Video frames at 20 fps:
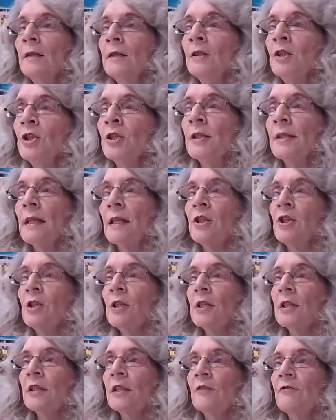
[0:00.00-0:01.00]
She says
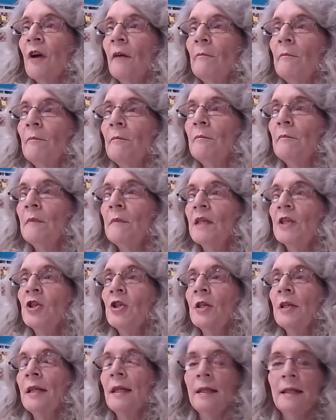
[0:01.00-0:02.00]
she is from
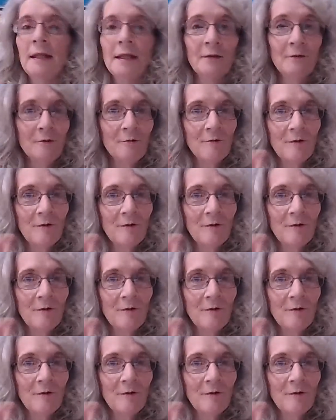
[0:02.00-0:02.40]
Michigan.